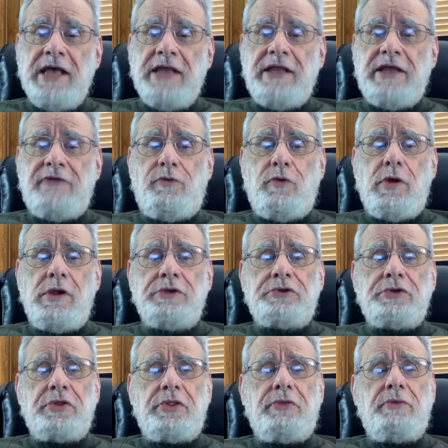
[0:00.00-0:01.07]
that fall into
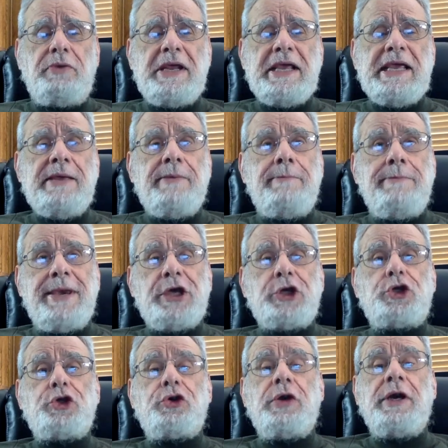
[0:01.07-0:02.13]
three
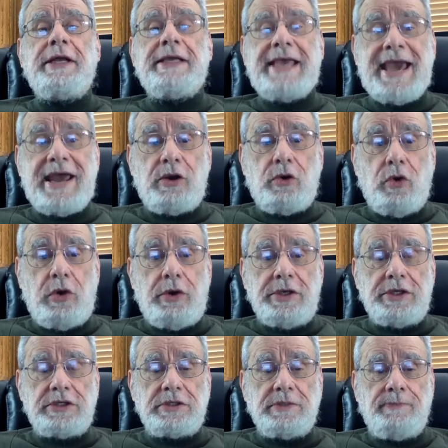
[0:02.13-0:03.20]
major
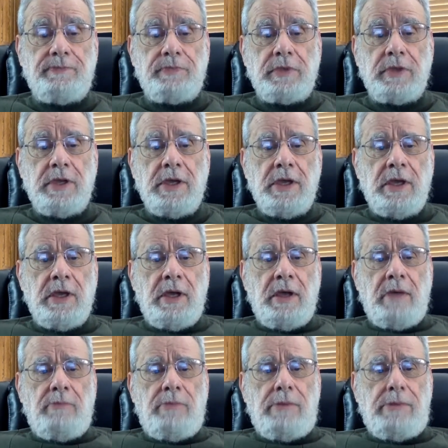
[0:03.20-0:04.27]
categories:
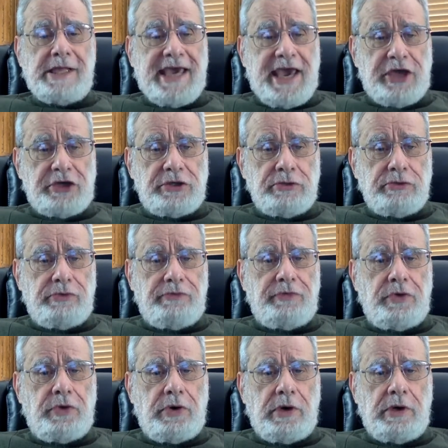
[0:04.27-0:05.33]
publication
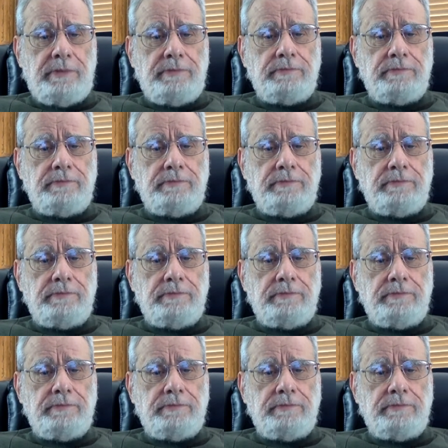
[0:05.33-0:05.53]
gravure,